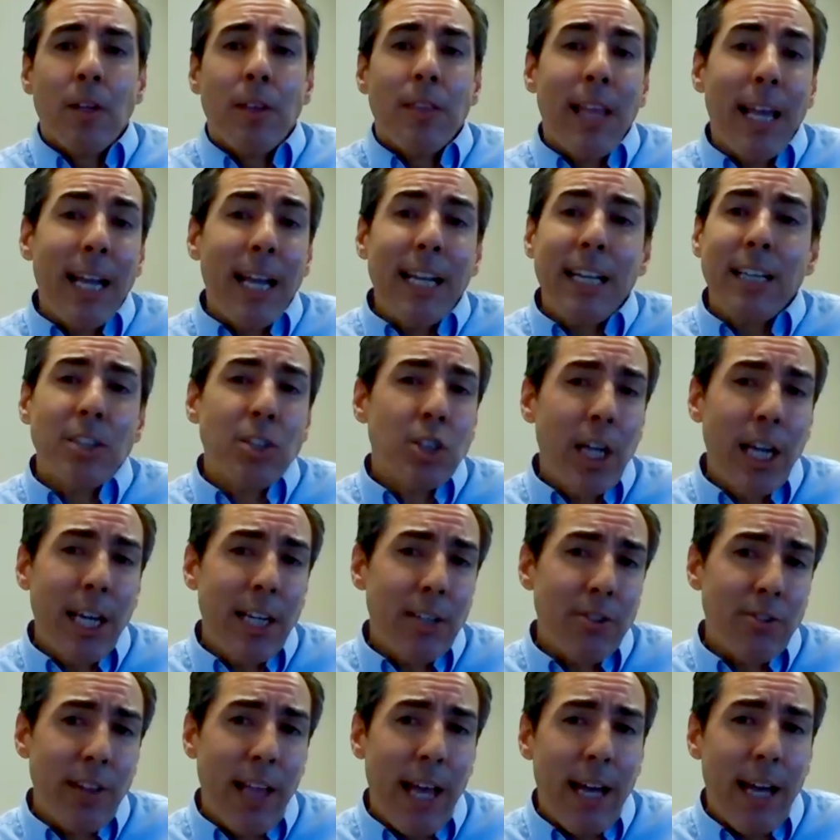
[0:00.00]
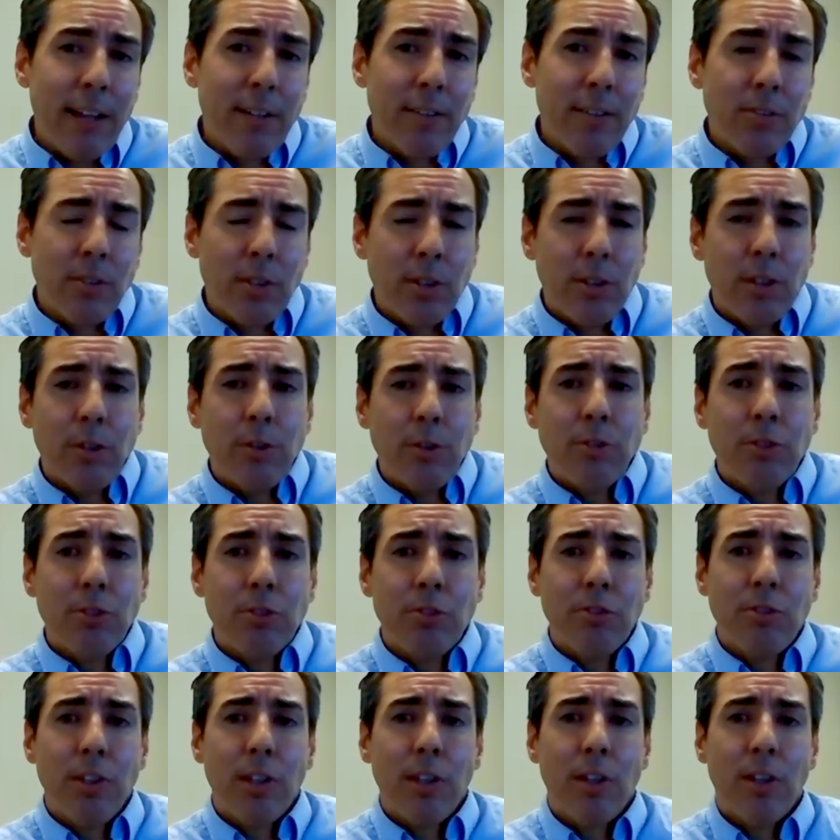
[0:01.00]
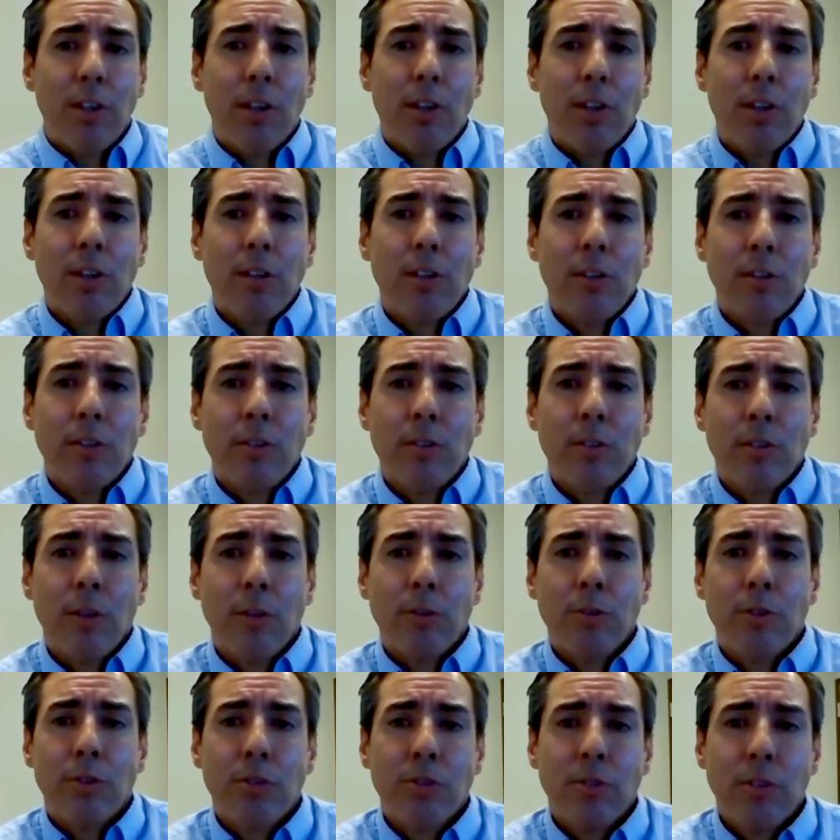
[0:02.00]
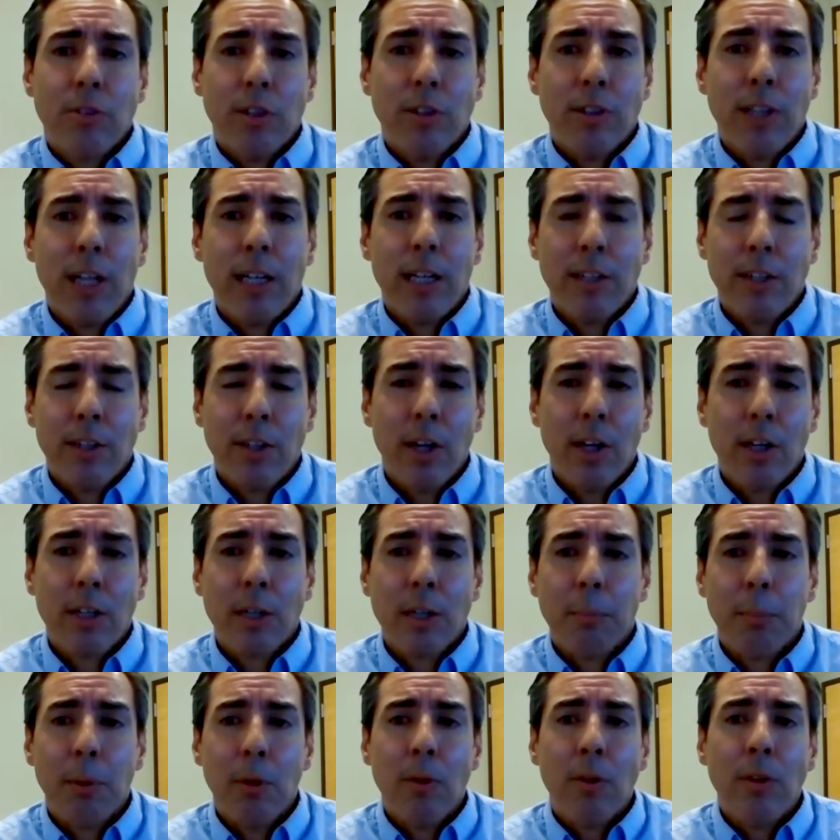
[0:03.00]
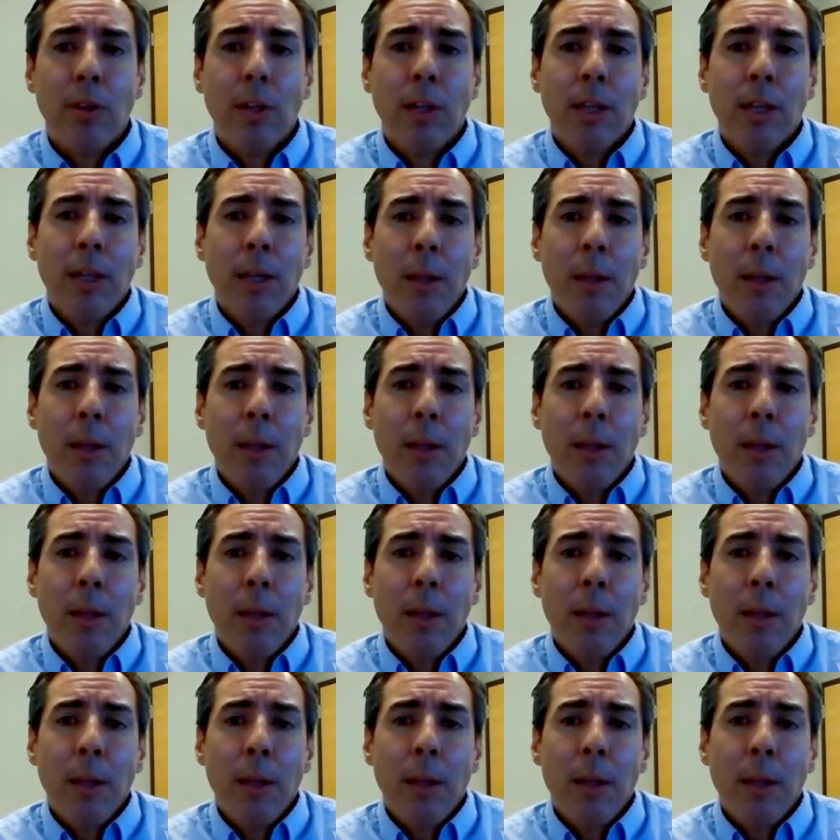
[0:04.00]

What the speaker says: They didn't change that, so those are still non-deductible.